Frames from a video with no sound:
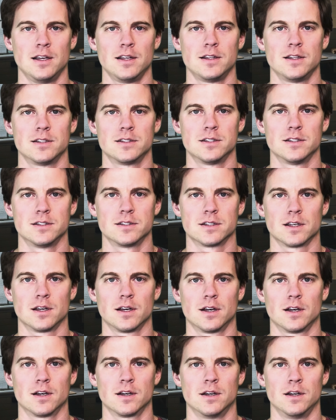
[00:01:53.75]
This is
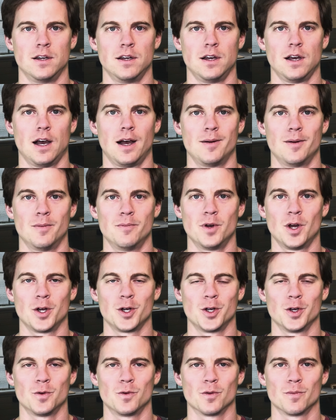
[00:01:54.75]
I'm not
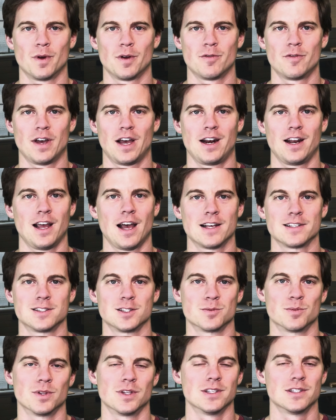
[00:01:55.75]
good with my fatty acids,
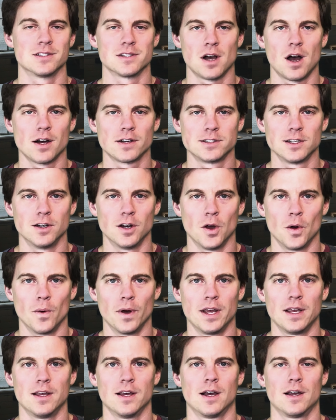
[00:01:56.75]
but this is octanoate.